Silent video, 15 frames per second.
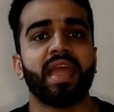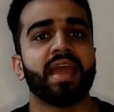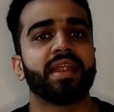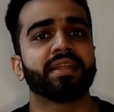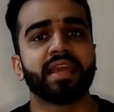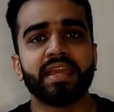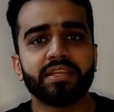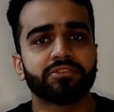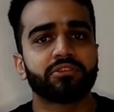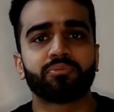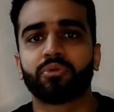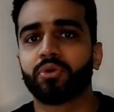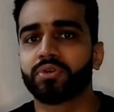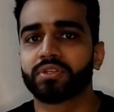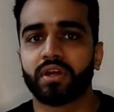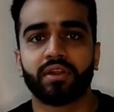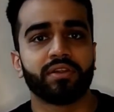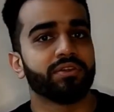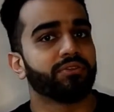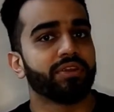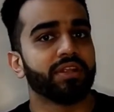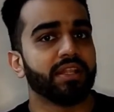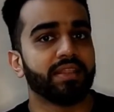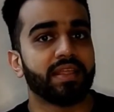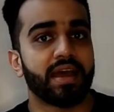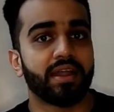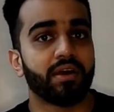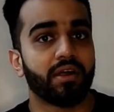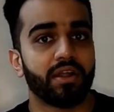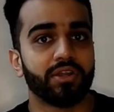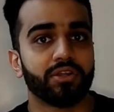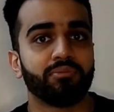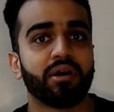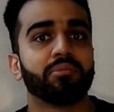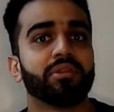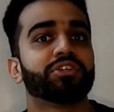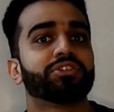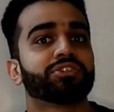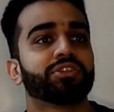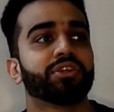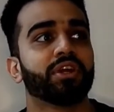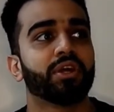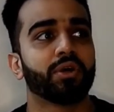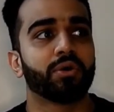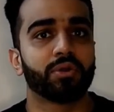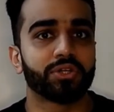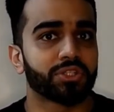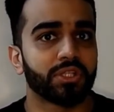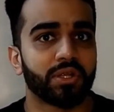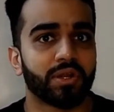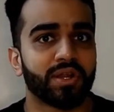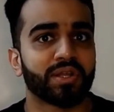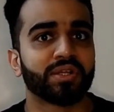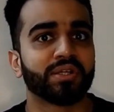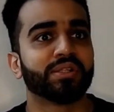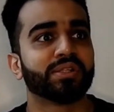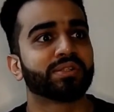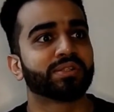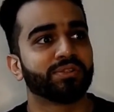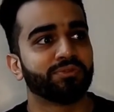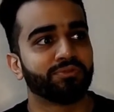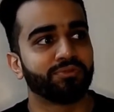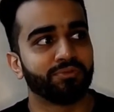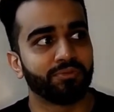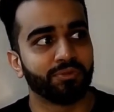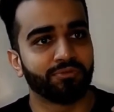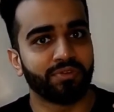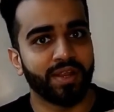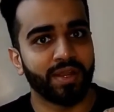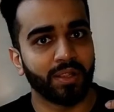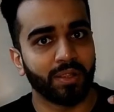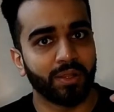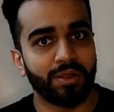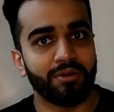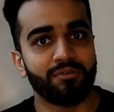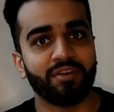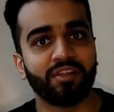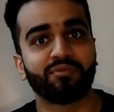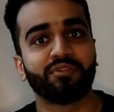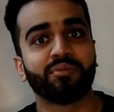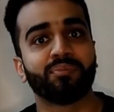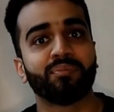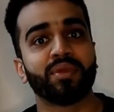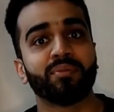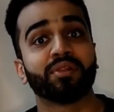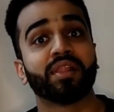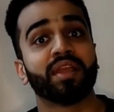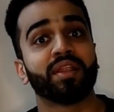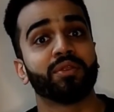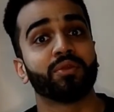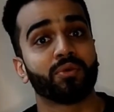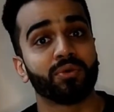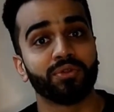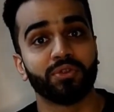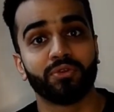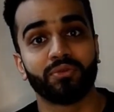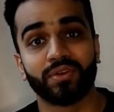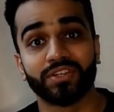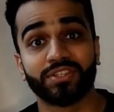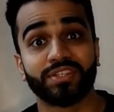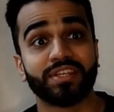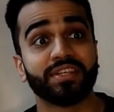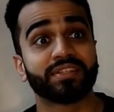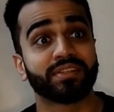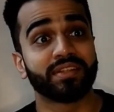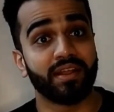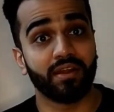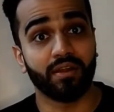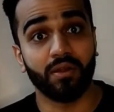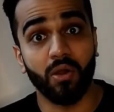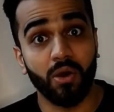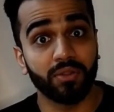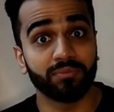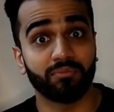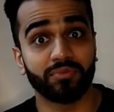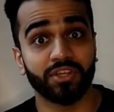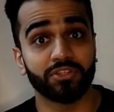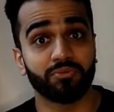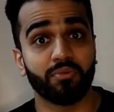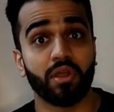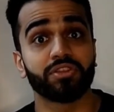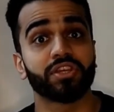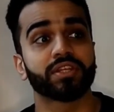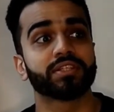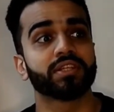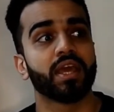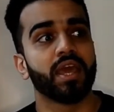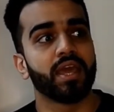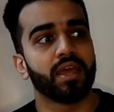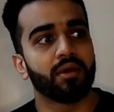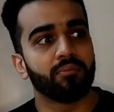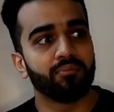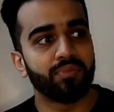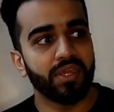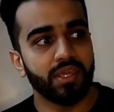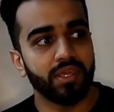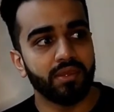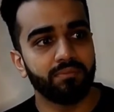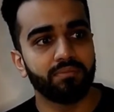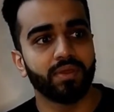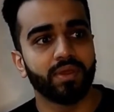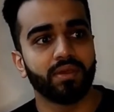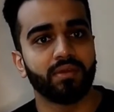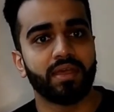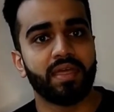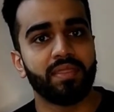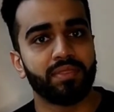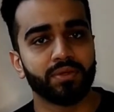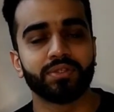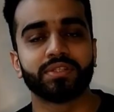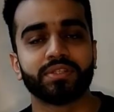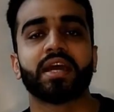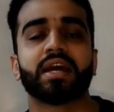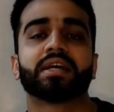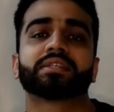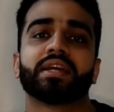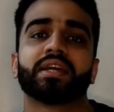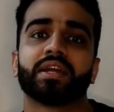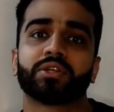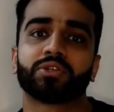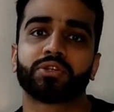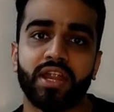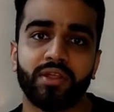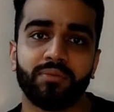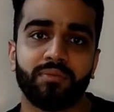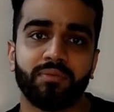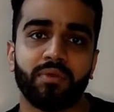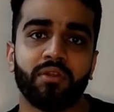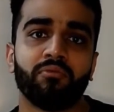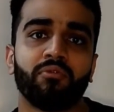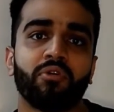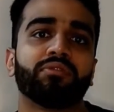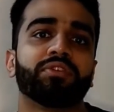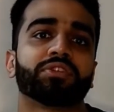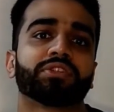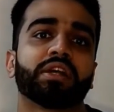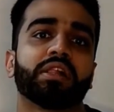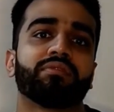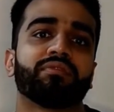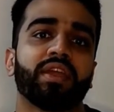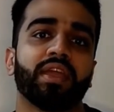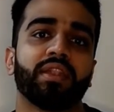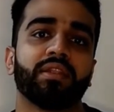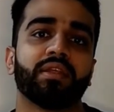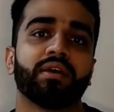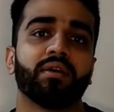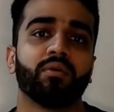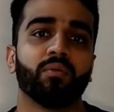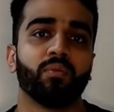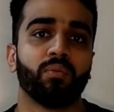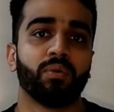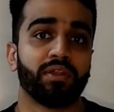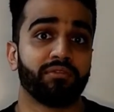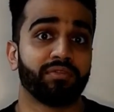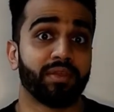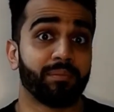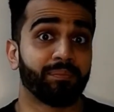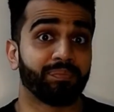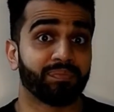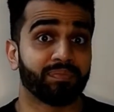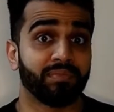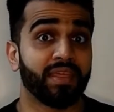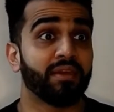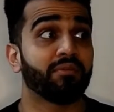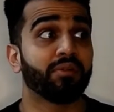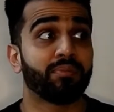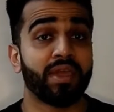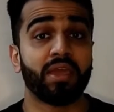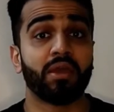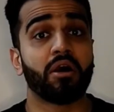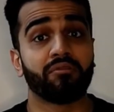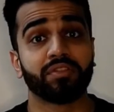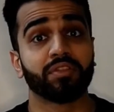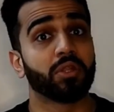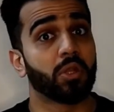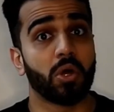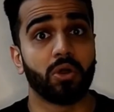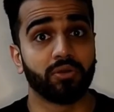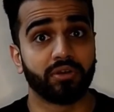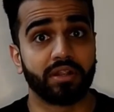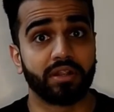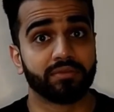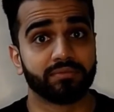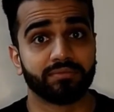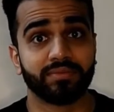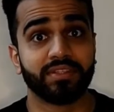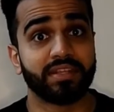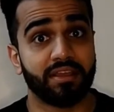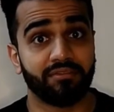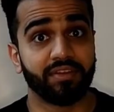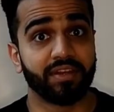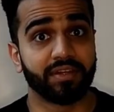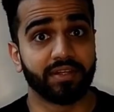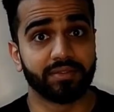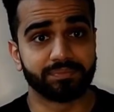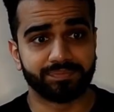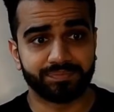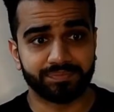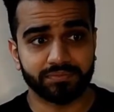And case reports aren't really that hard to publish. Original articles, you'll find a lot of helpful people in your own universities that are on such projects. Be enthusiastic, try to involve yourself in one of them. They will pay off in the long run, definitely.